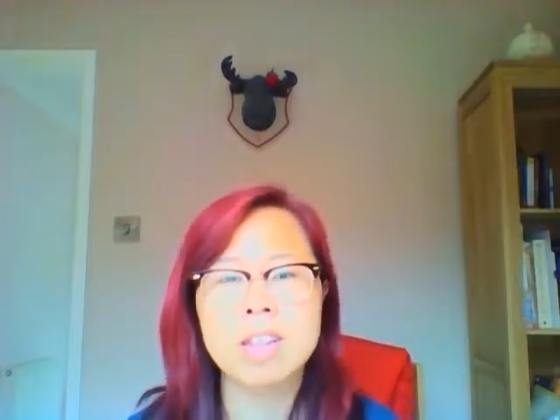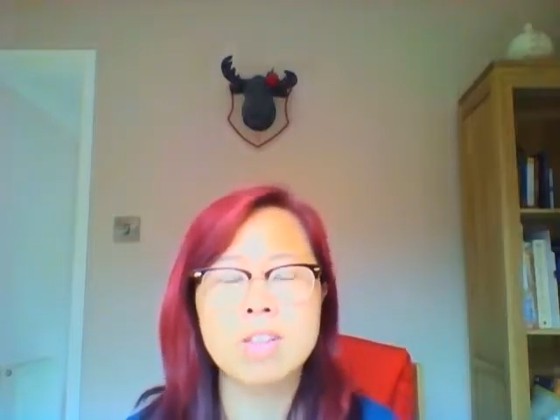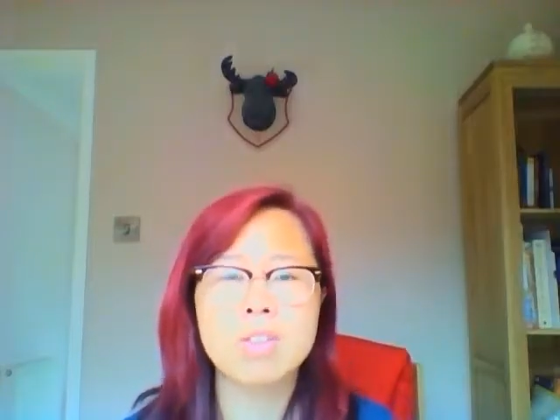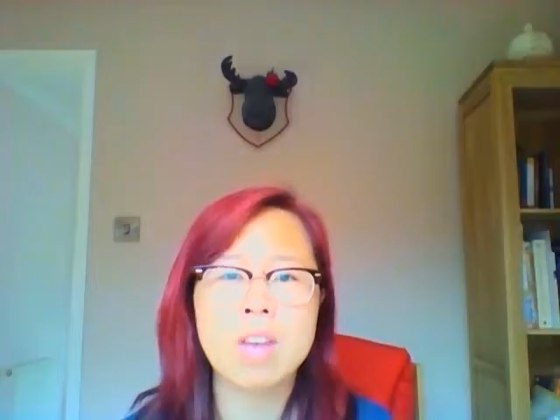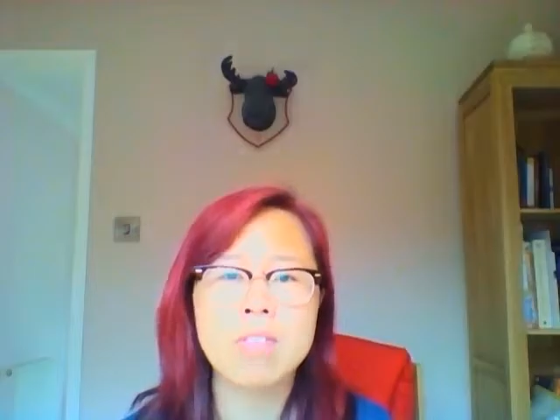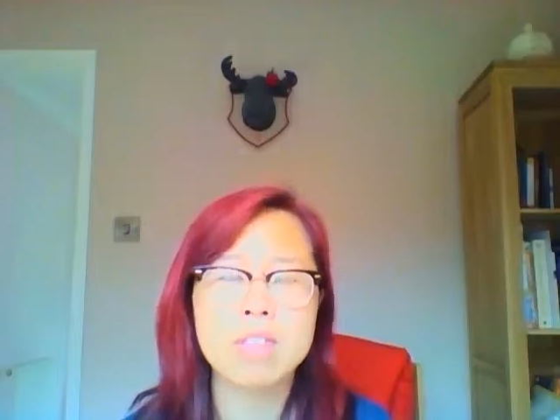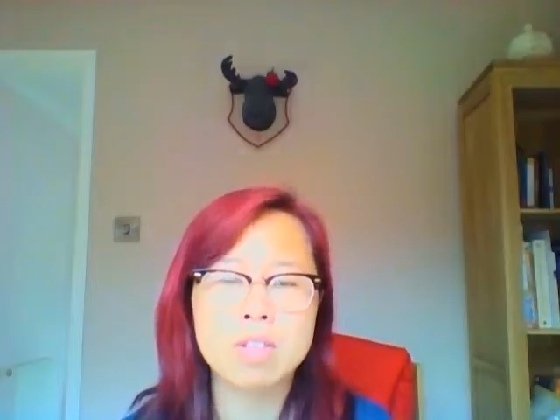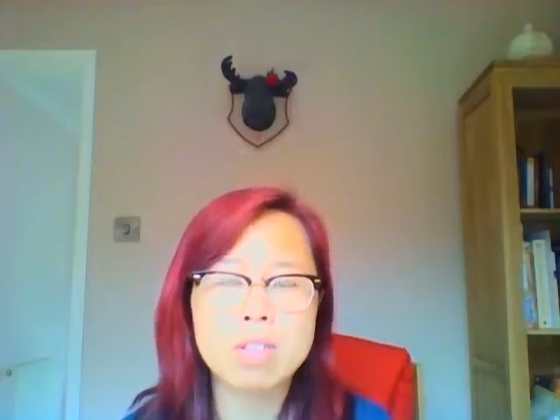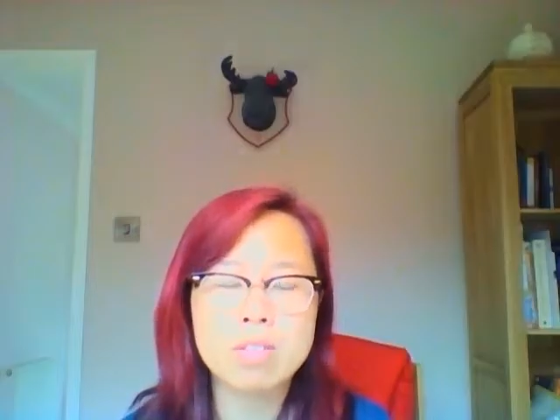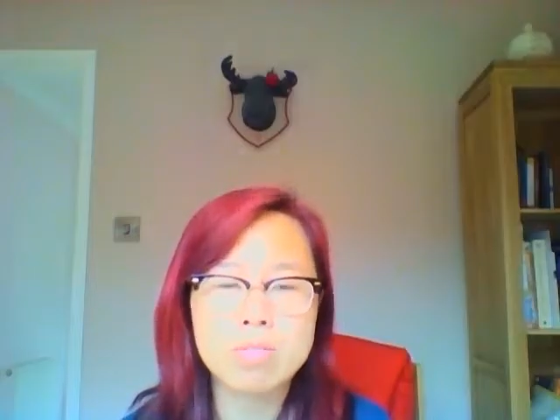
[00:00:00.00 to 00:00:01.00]
then you have
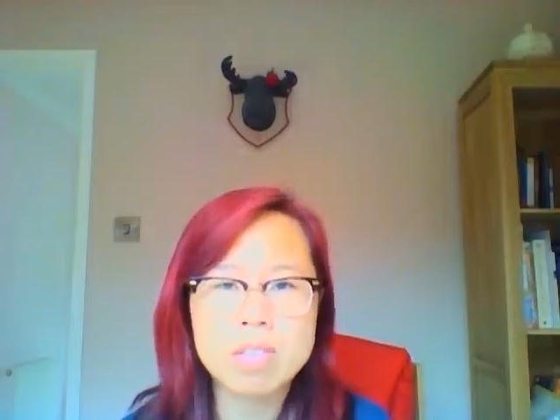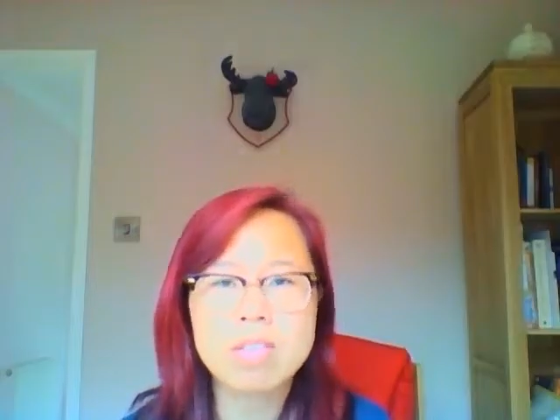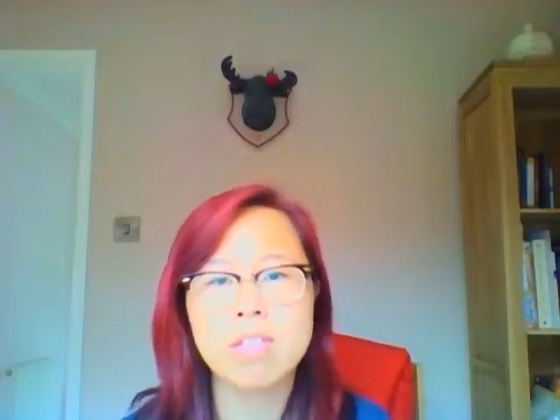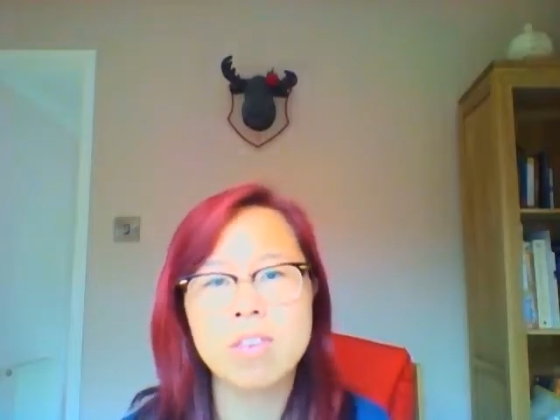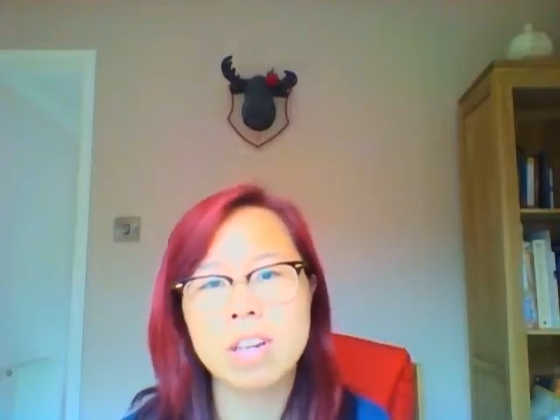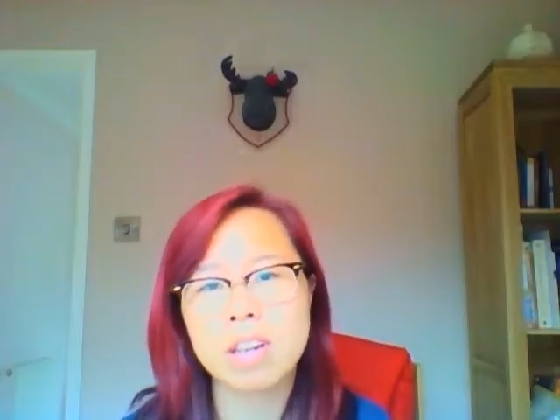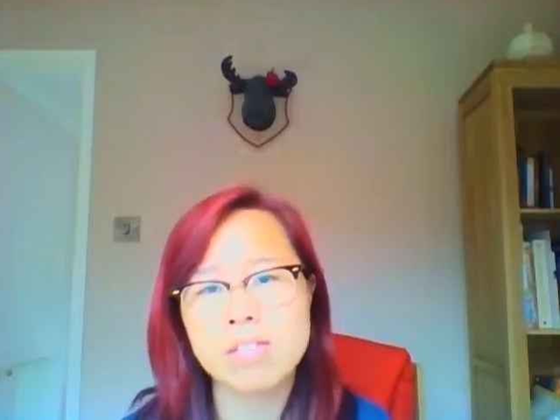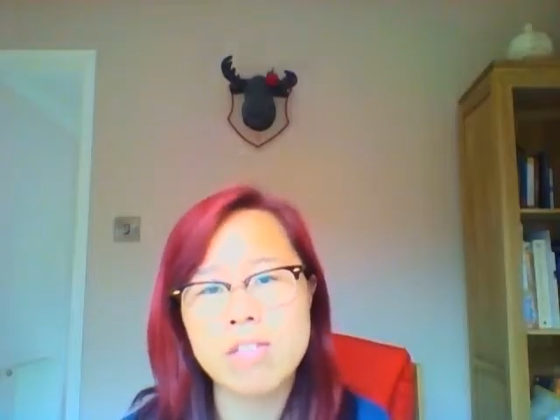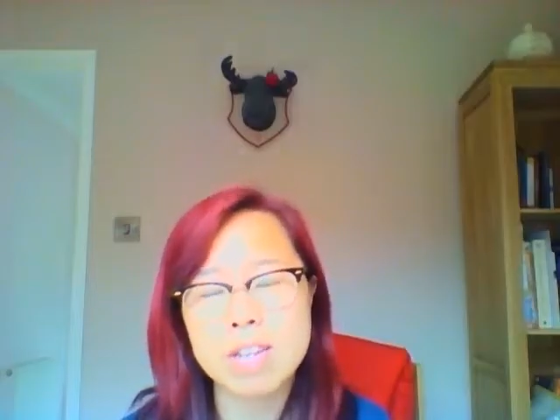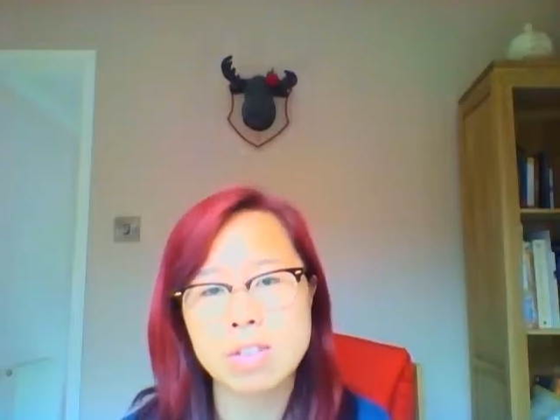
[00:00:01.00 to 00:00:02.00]
increased risk of getting
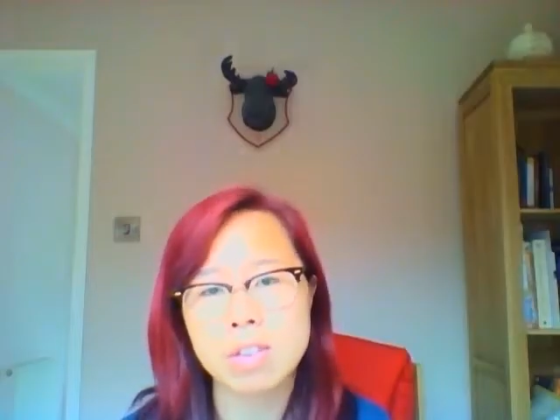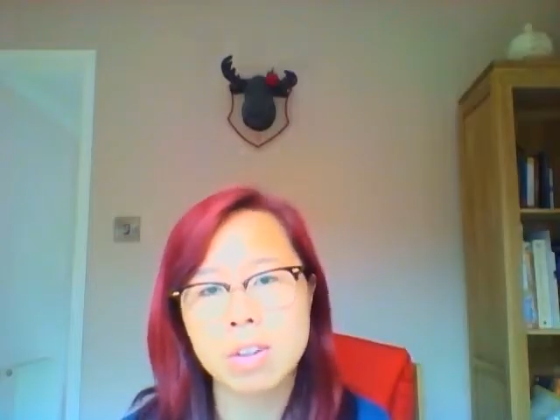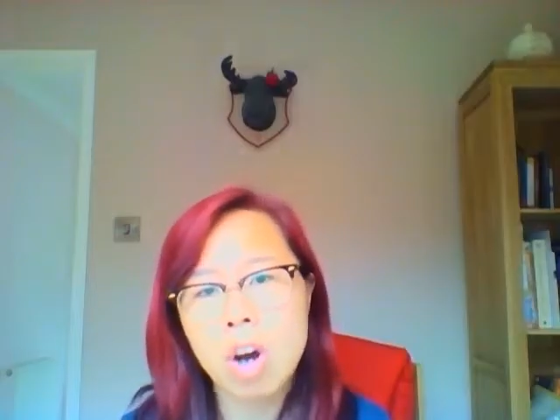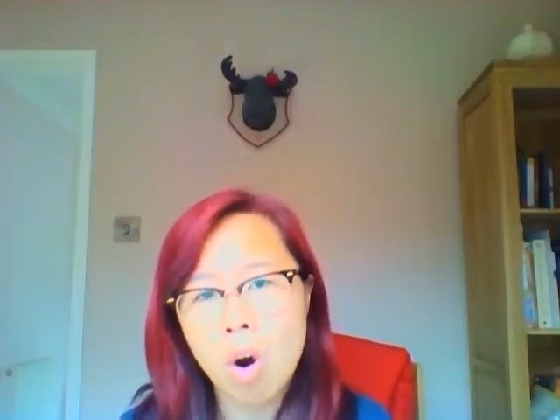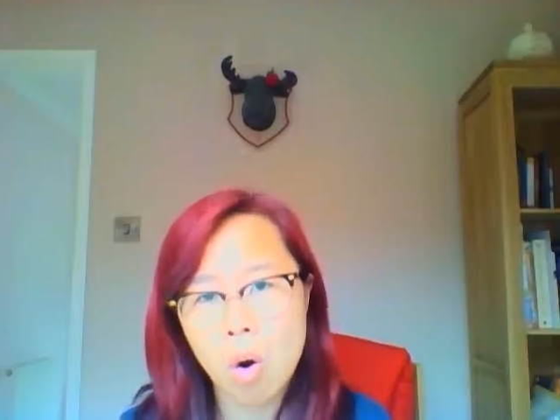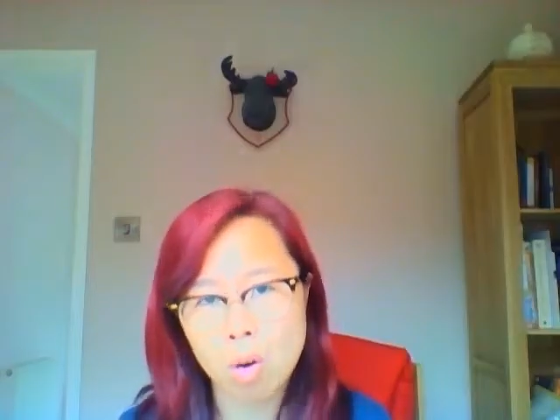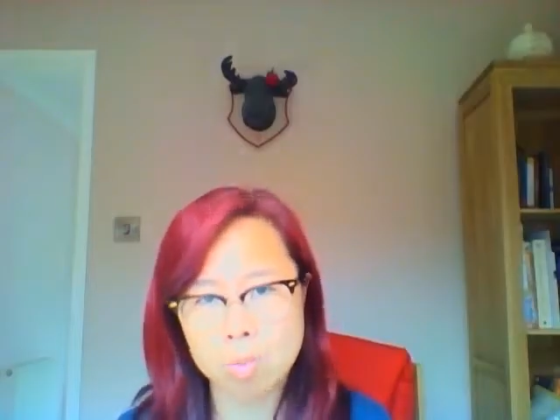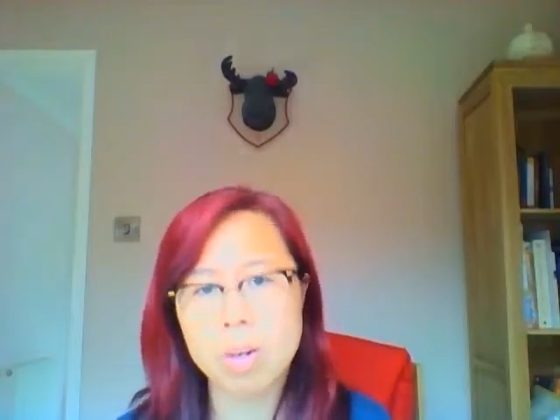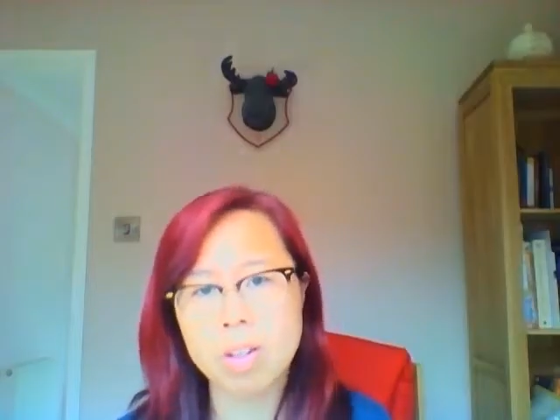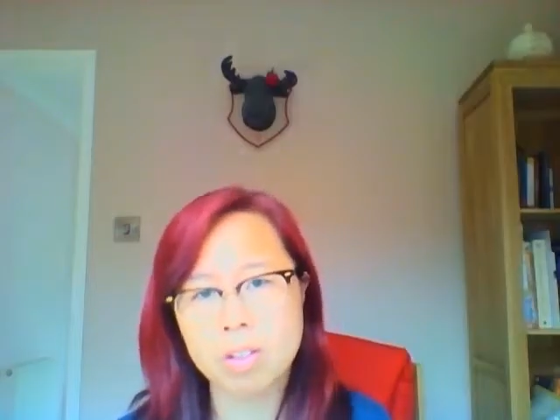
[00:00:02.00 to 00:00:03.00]
infection or
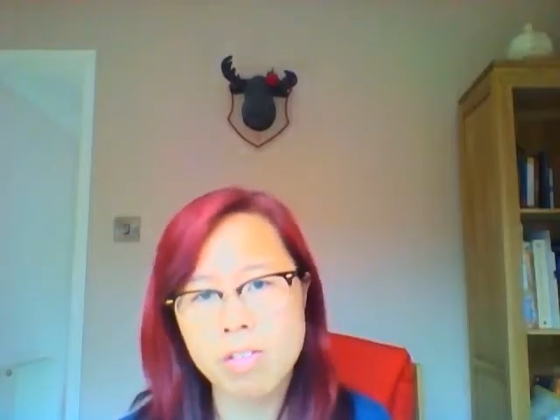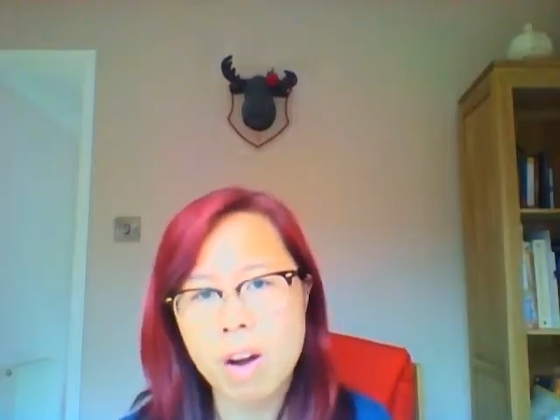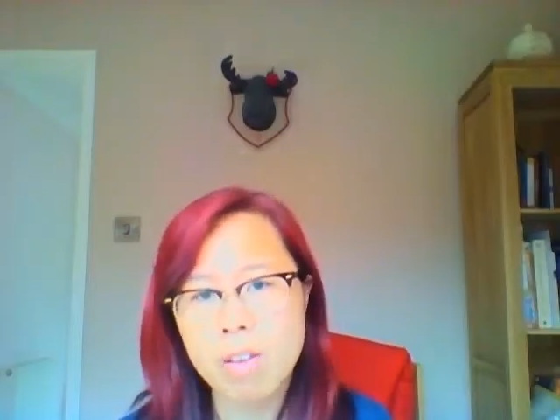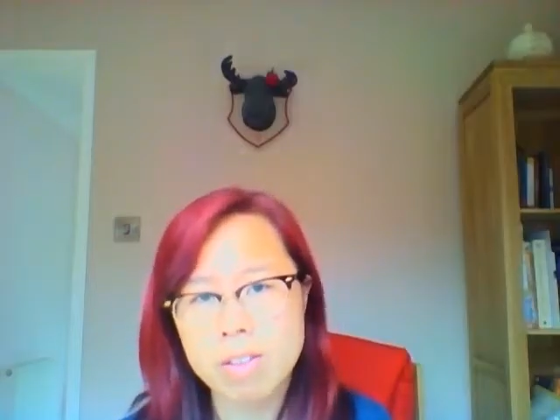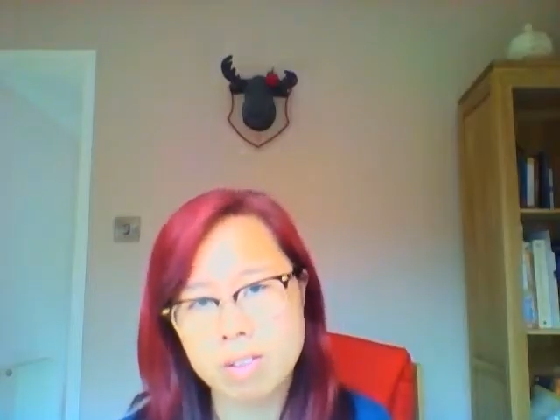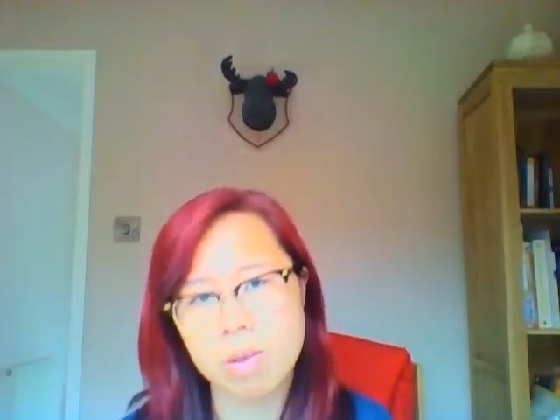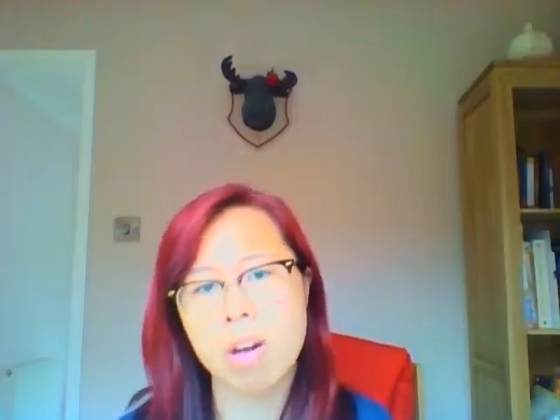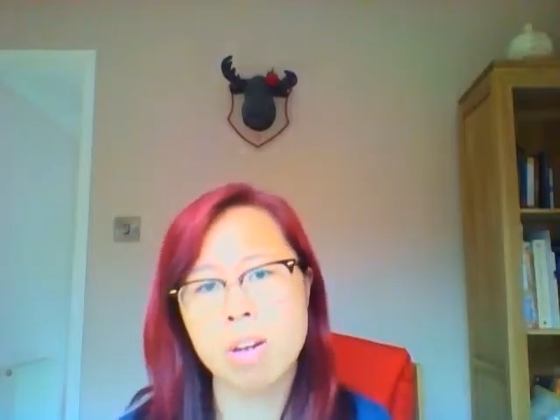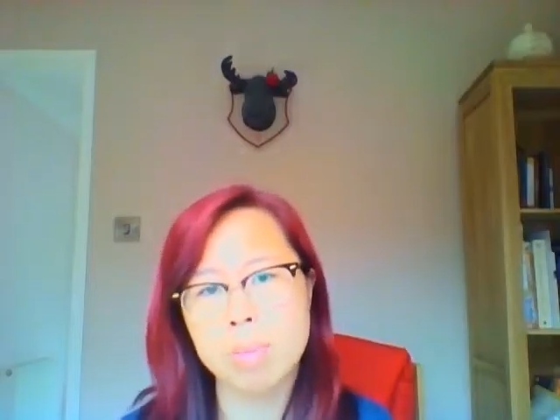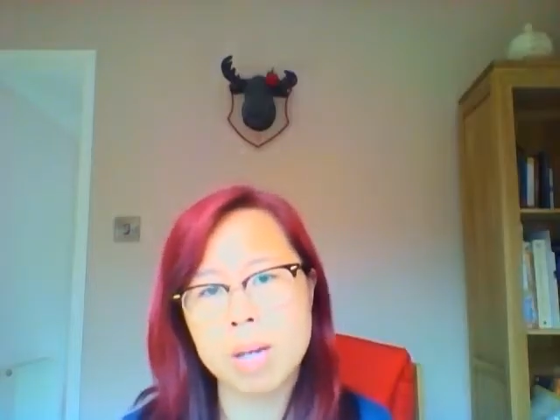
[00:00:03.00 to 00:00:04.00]
spreading your virus to
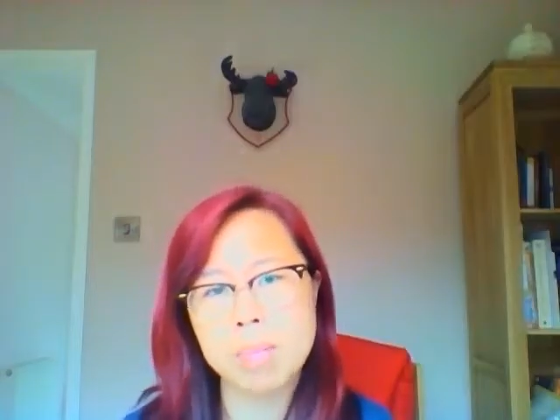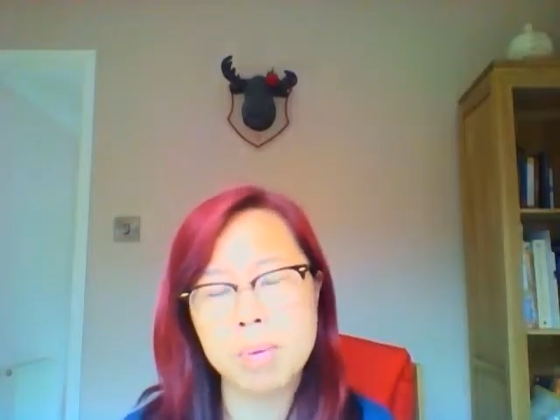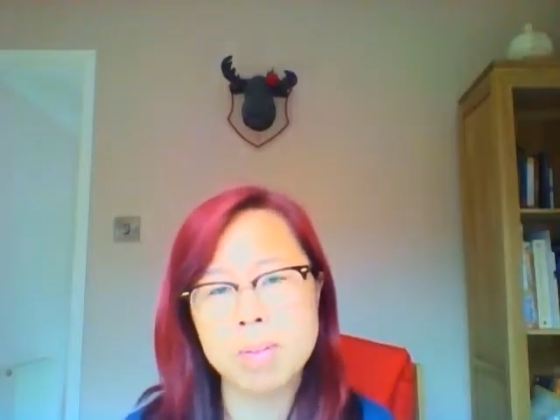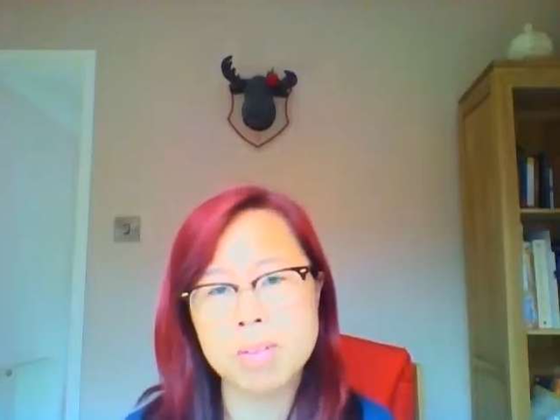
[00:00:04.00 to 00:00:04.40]
other people.